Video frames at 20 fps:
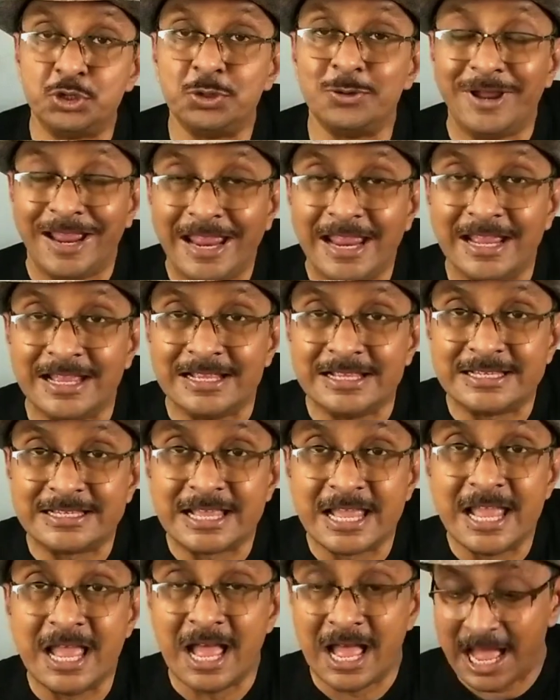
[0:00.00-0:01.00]
do
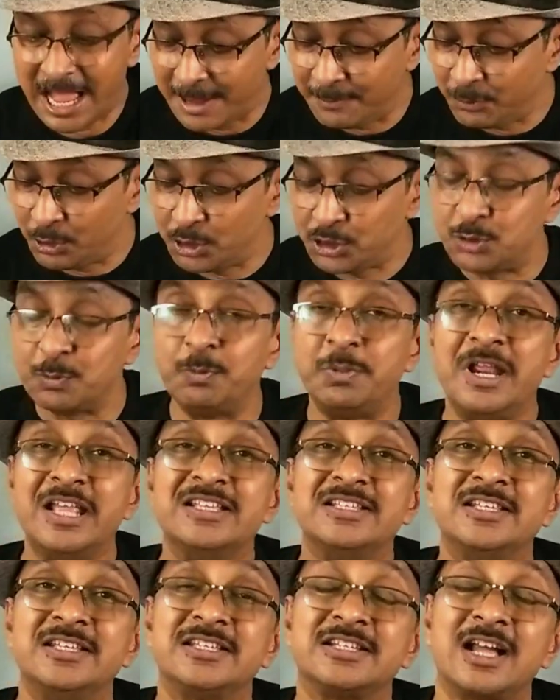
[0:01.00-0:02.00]
is I'm going to
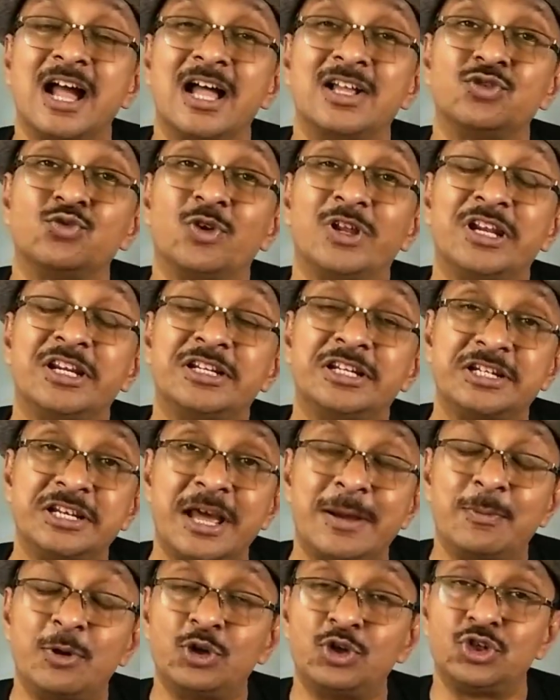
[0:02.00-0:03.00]
place these cards one at a
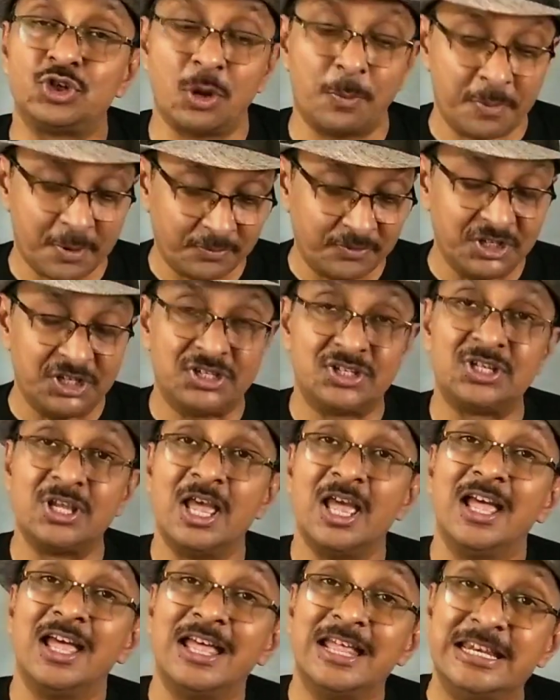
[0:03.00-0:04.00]
time on top of this
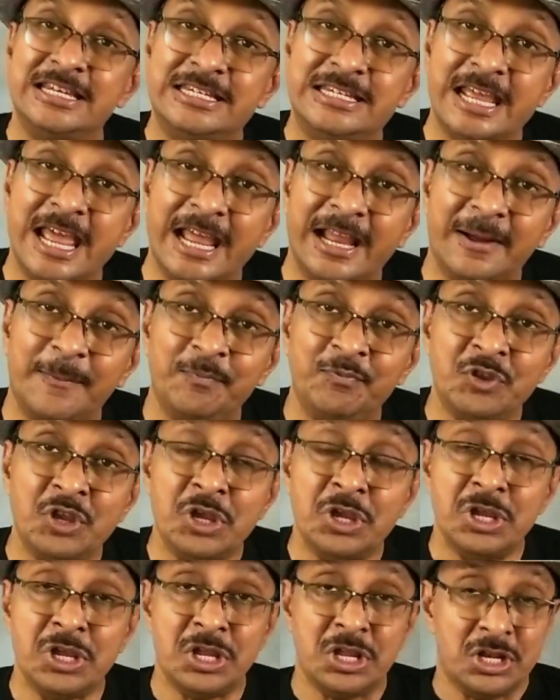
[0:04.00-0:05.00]
deck.
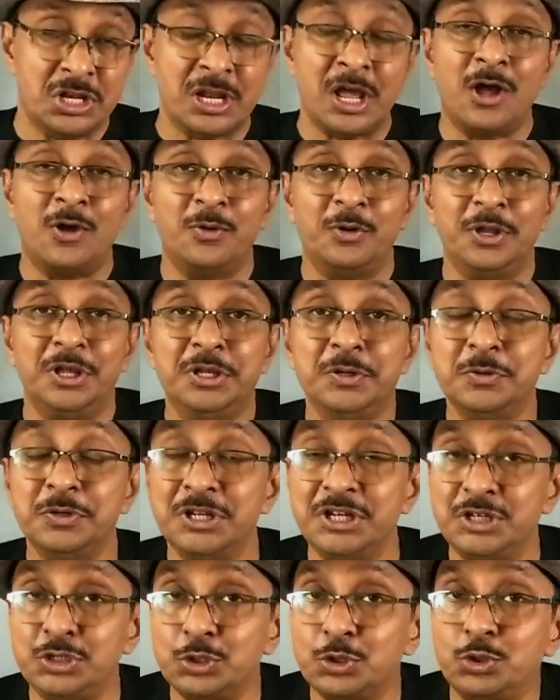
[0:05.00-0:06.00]
Now you
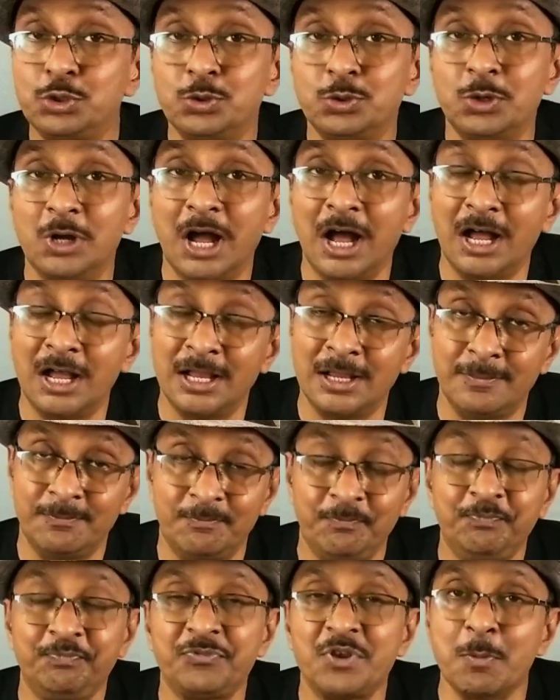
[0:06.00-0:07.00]
need to do a
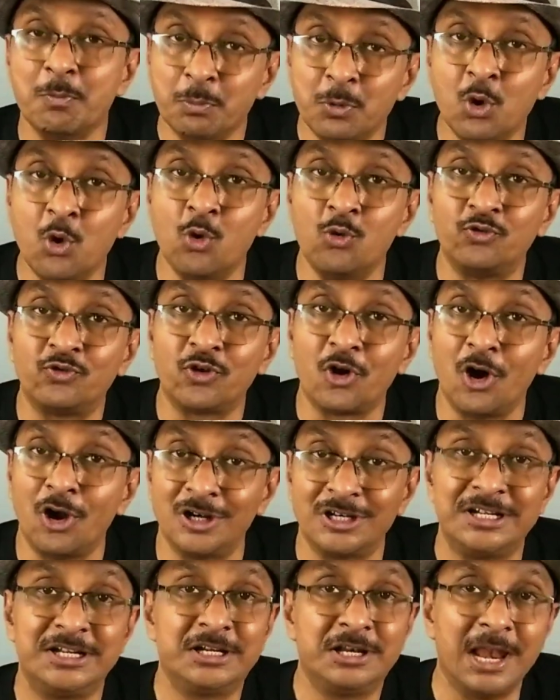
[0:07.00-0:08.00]
move
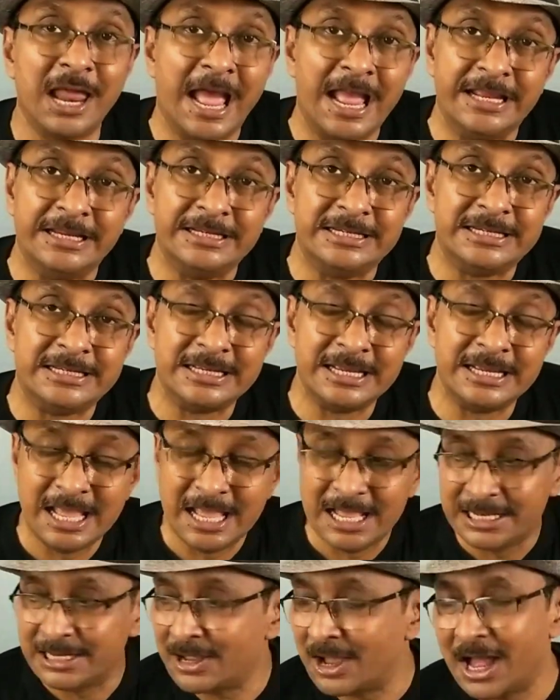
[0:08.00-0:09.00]
called glide.
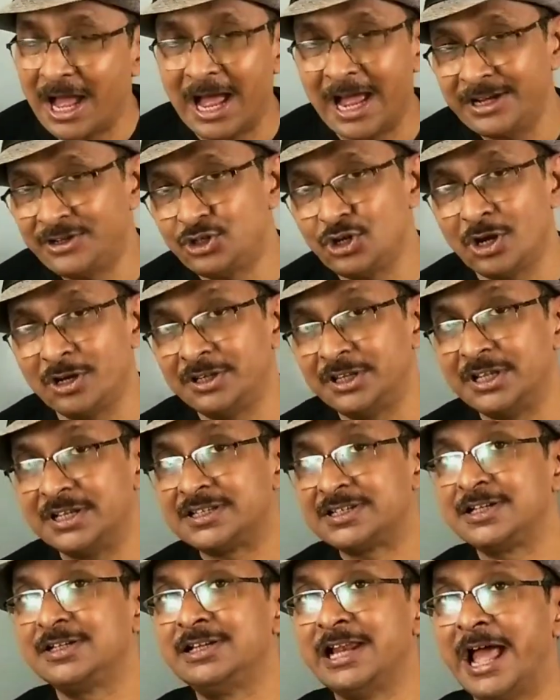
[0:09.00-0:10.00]
Now I taught
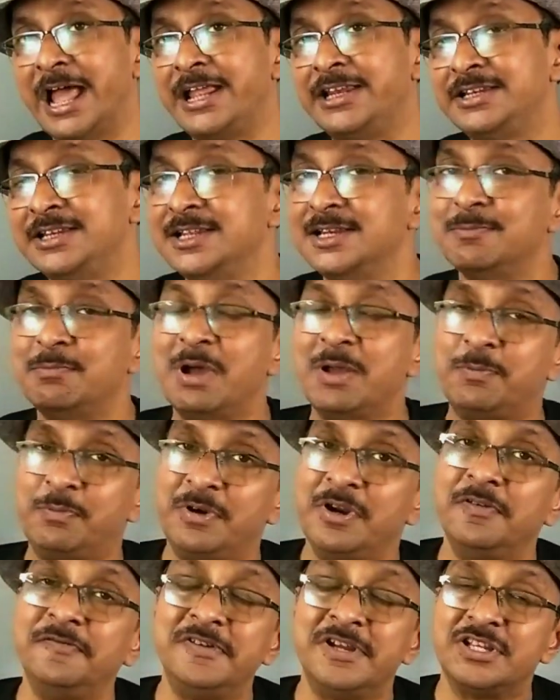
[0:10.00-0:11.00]
this glide in my
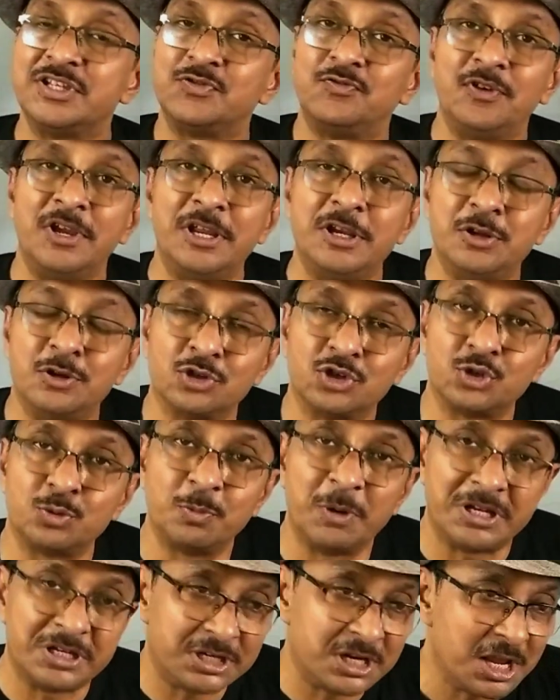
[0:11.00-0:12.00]
previous videos,
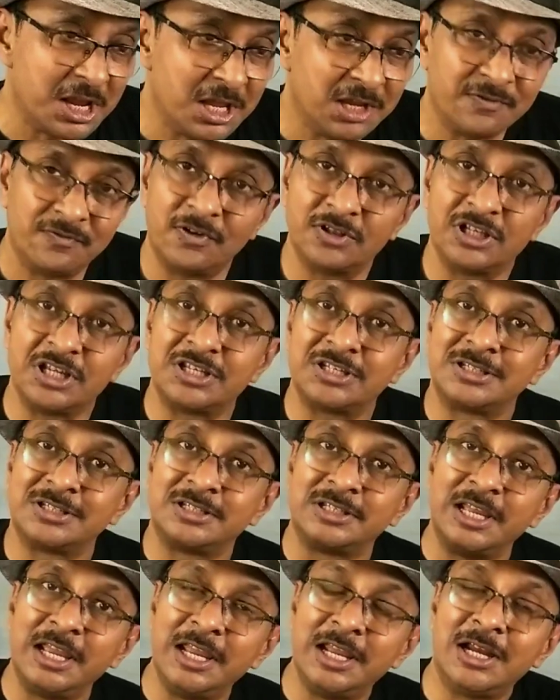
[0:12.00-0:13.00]
but for the
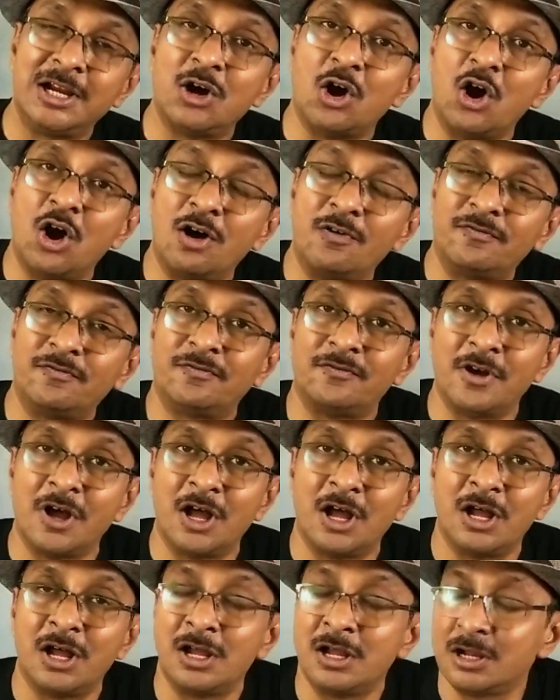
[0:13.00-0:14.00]
sake
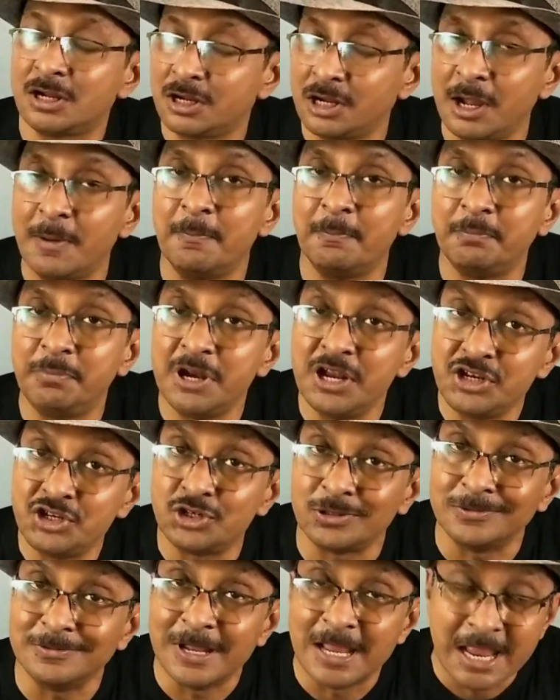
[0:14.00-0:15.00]
of
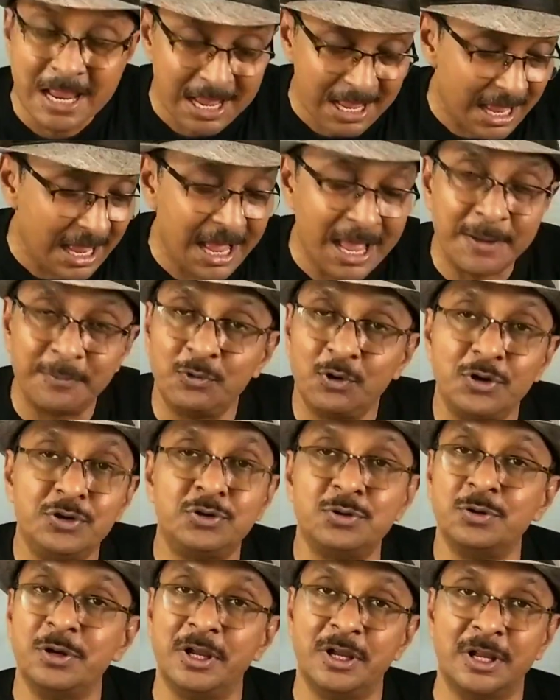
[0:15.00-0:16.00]
completion, I'm going
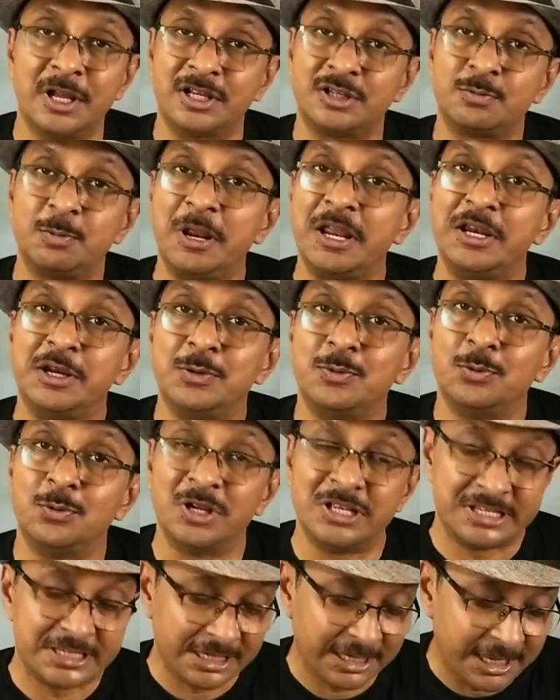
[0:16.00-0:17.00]
to explain you
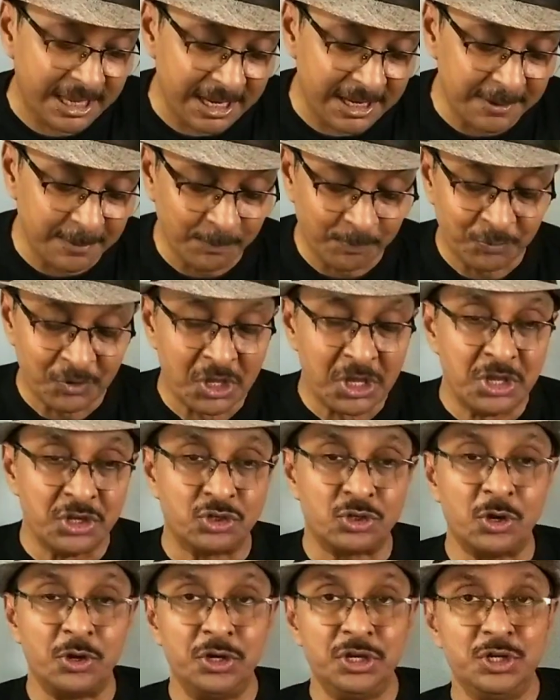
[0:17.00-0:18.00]
once again.
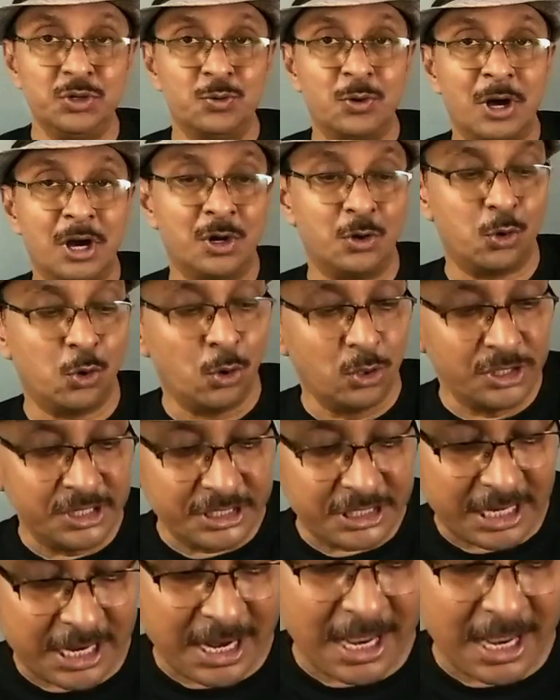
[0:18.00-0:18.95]
So you are holding the